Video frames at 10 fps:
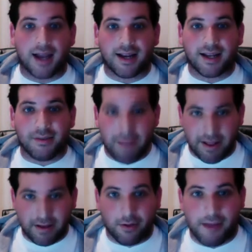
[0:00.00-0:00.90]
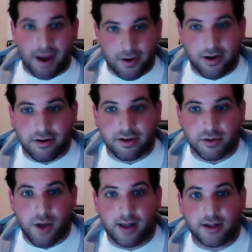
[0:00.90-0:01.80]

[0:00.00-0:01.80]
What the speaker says: It's a mental barrier as well,